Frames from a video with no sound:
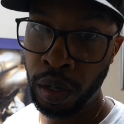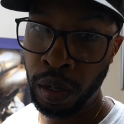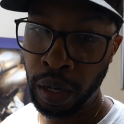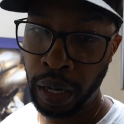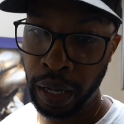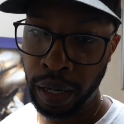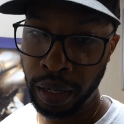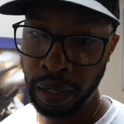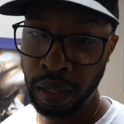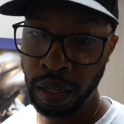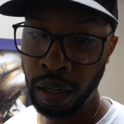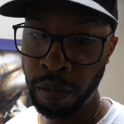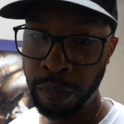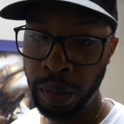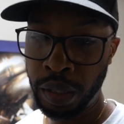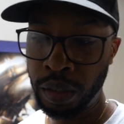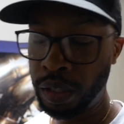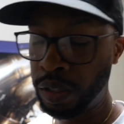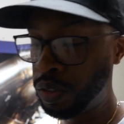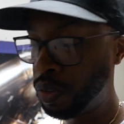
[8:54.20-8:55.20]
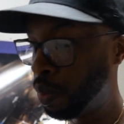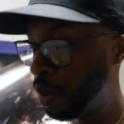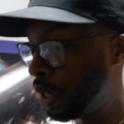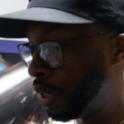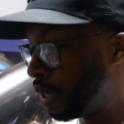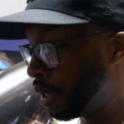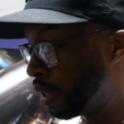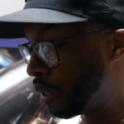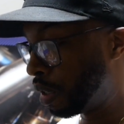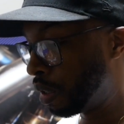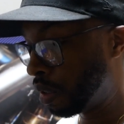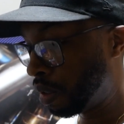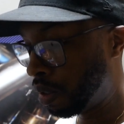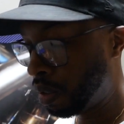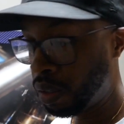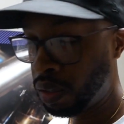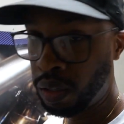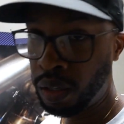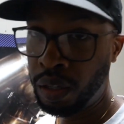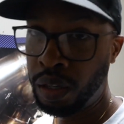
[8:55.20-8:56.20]
I had to come in this weekend
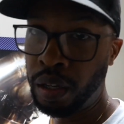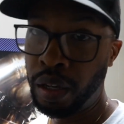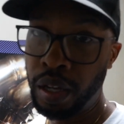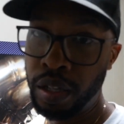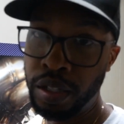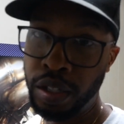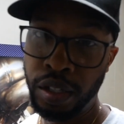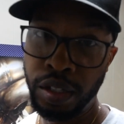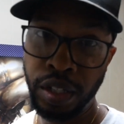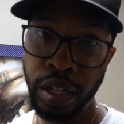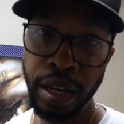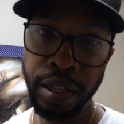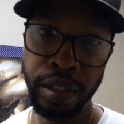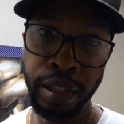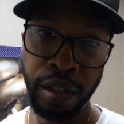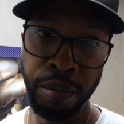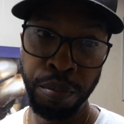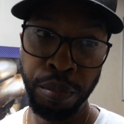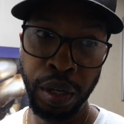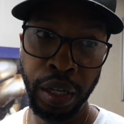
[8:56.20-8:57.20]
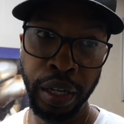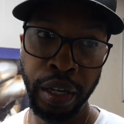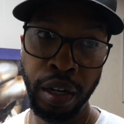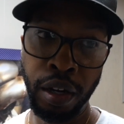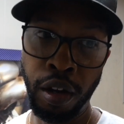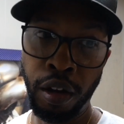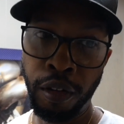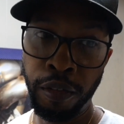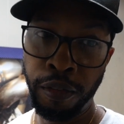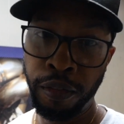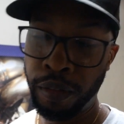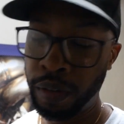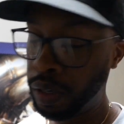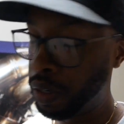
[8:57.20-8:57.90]
and just take that blade off.